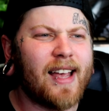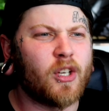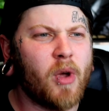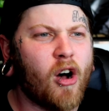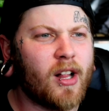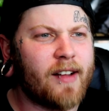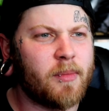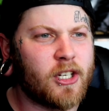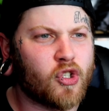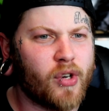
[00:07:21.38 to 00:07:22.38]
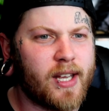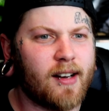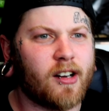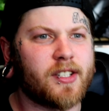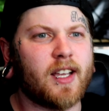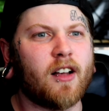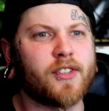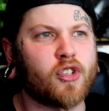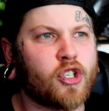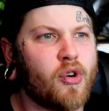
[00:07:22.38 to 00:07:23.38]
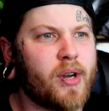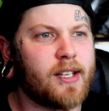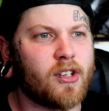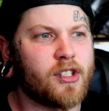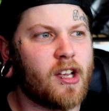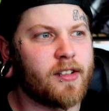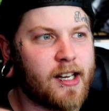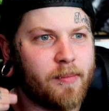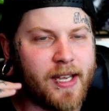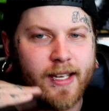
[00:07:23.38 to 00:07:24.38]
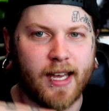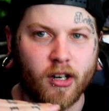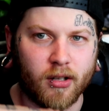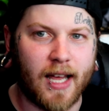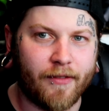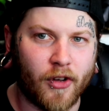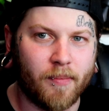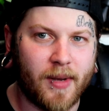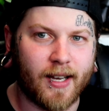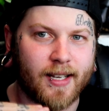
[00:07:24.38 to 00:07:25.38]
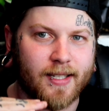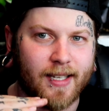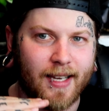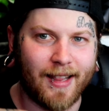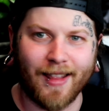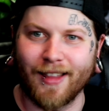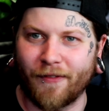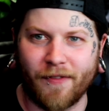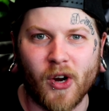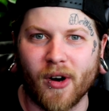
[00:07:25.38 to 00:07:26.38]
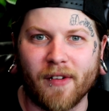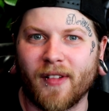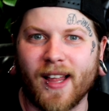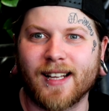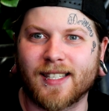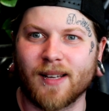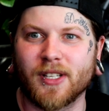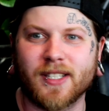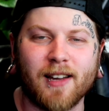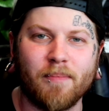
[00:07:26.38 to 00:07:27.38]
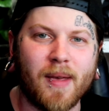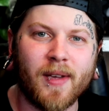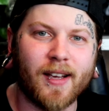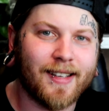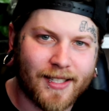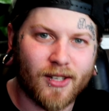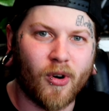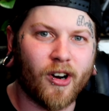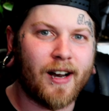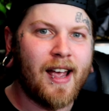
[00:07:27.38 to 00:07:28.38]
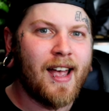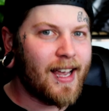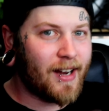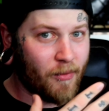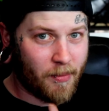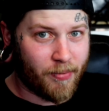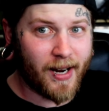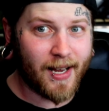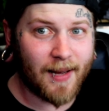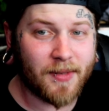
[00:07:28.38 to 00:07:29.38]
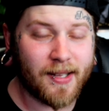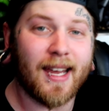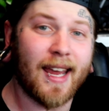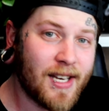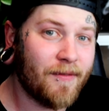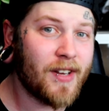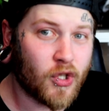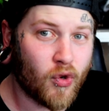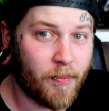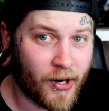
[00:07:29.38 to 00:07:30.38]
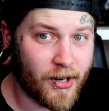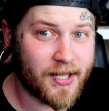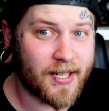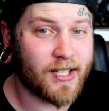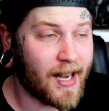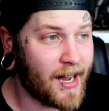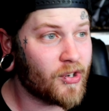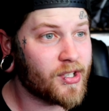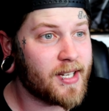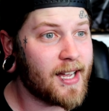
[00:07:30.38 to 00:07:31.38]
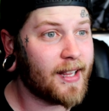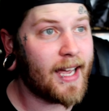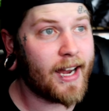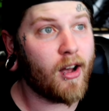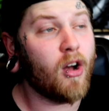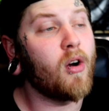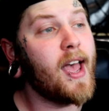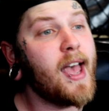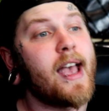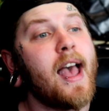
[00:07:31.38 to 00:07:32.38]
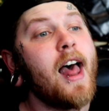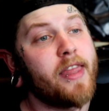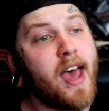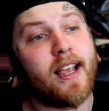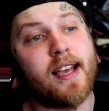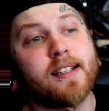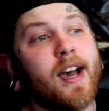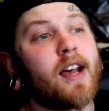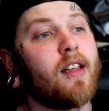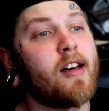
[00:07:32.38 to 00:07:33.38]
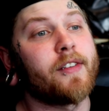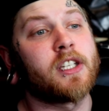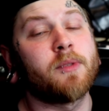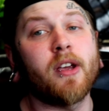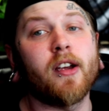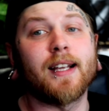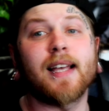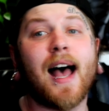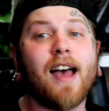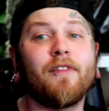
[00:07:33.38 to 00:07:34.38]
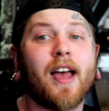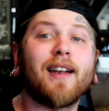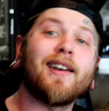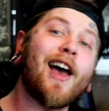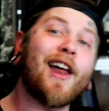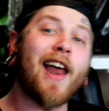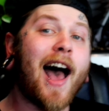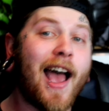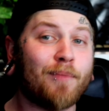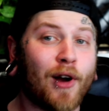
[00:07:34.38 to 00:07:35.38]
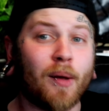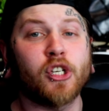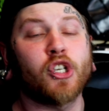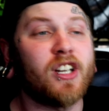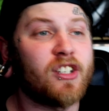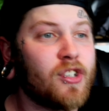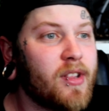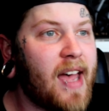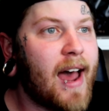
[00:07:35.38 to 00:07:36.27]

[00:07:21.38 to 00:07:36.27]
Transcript: Like, do we all have to be treated ourselves or showcase ourselves at a beginner level because in the fear of like someone's gonna mimic us? Or can we bring it up to the individual person to understand like, oh hey, that guy's got a lot of experience, I've got none, I probably shouldn't do